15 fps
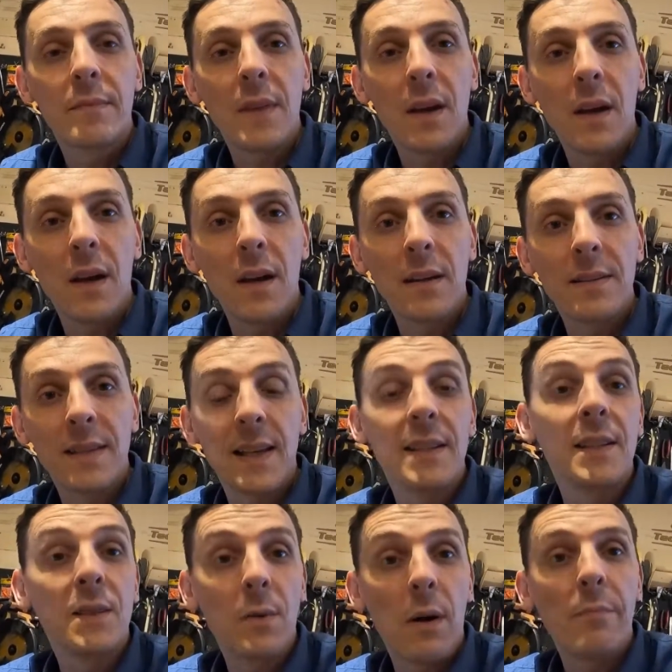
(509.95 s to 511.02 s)

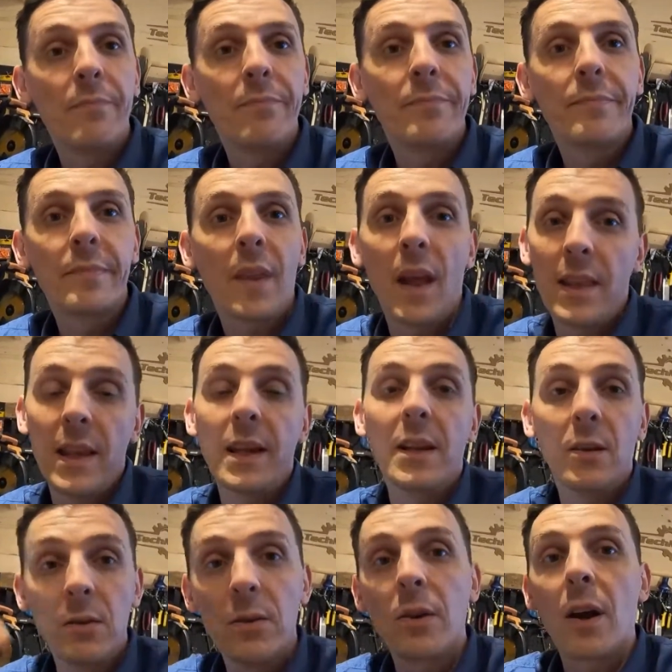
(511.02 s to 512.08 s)
center to up, and then
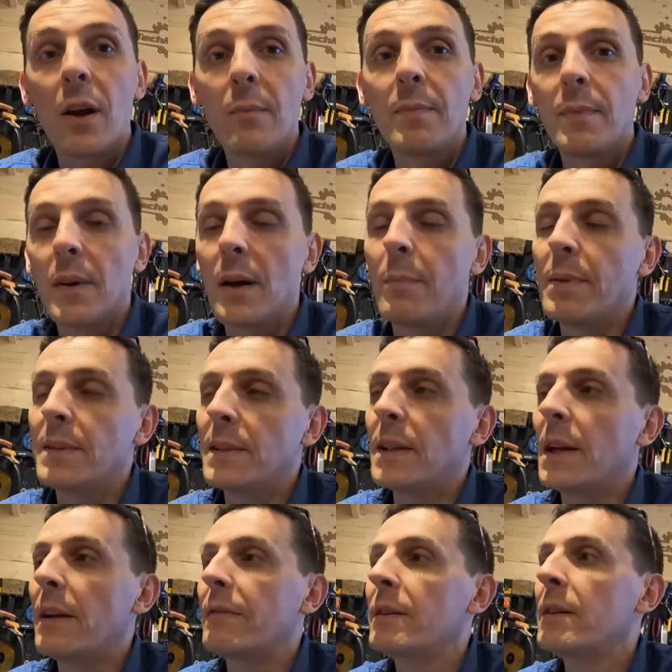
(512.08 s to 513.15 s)
he'll look up and to the
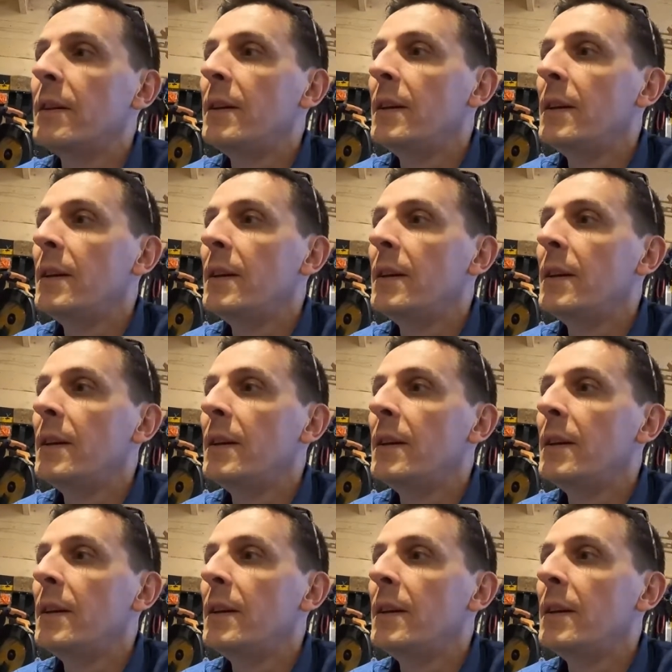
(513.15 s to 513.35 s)
left.